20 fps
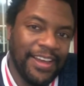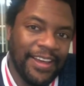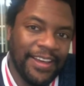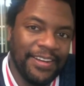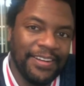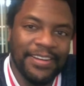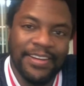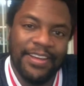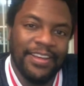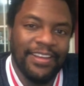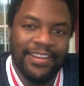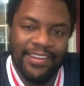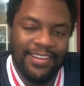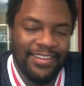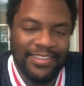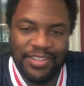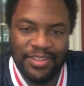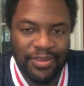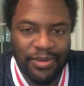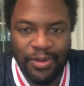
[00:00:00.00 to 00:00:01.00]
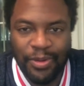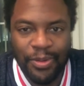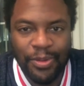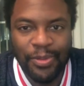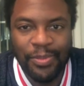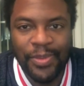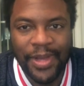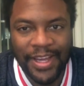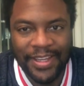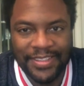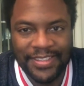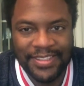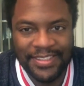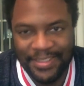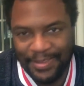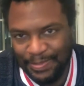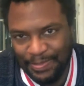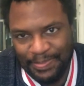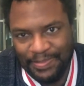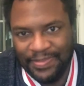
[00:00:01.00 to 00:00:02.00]
that. It's a whole mess
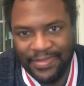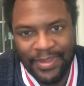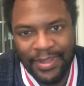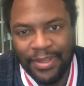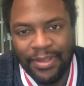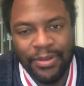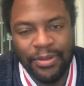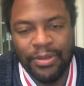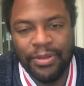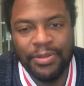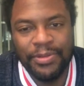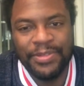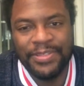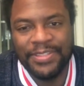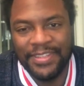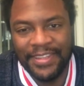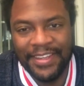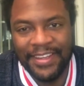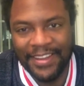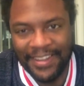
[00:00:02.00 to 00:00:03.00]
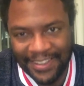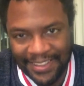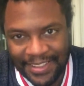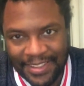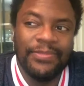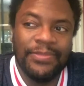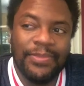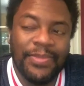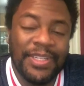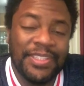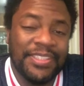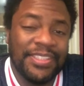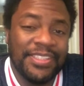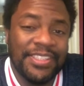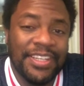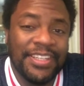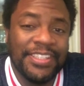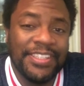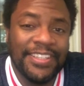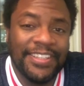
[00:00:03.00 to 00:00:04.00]
and you'll lose in the end. My
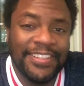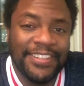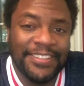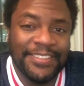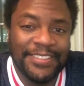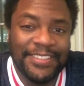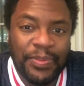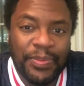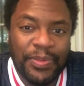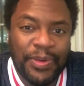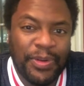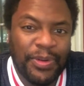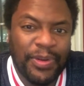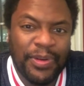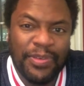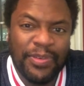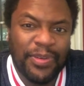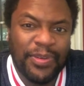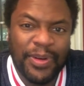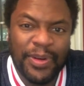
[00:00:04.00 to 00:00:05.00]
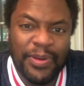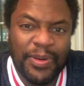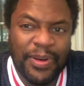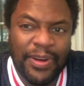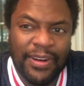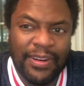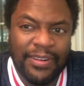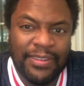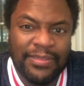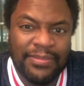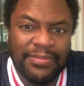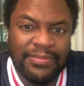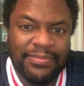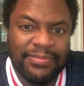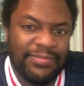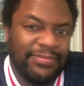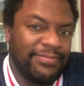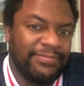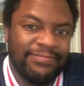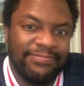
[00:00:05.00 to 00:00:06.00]
suggestion is don't go for a rental car,
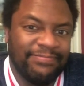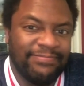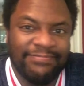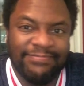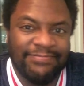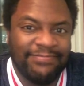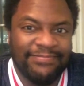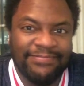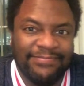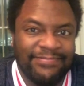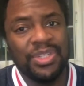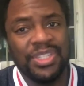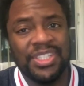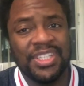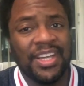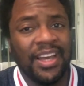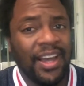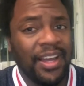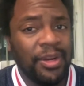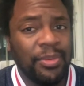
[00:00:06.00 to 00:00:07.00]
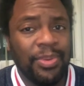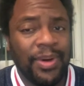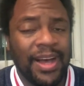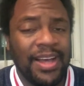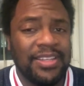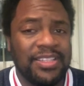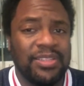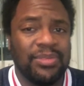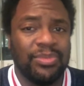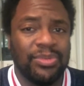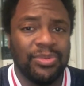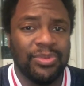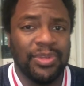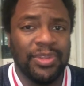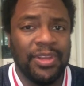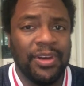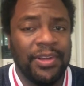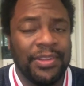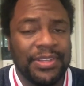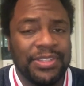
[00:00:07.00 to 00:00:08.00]
which is kind of possible
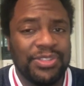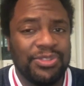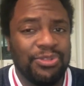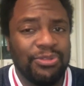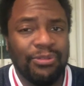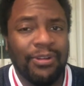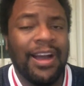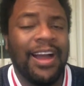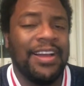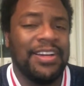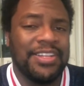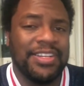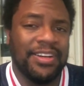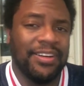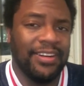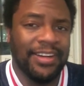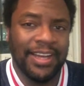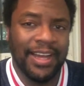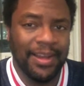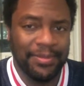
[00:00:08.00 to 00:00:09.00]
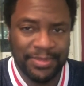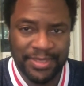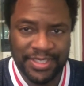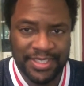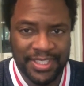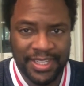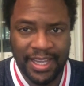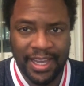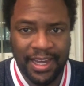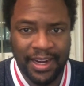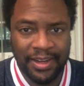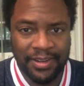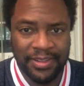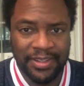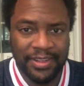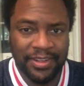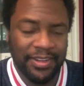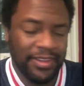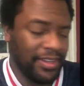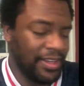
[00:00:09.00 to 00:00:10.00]
with all these new ride sharing options they got out
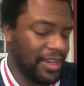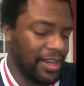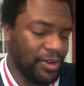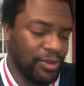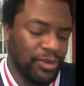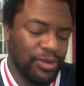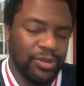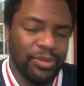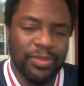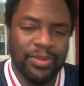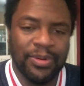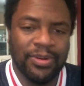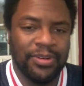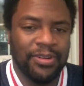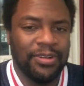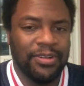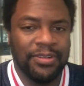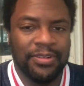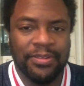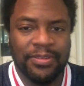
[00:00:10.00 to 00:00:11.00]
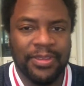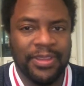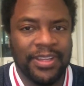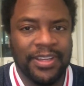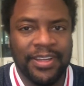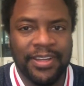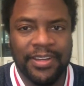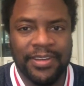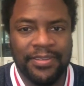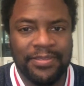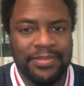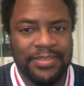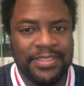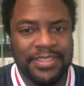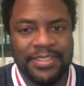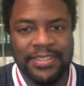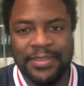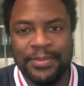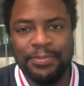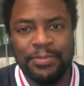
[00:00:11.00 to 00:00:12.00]
there. You got Uber,
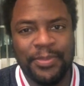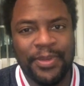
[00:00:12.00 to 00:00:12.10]
Lyft,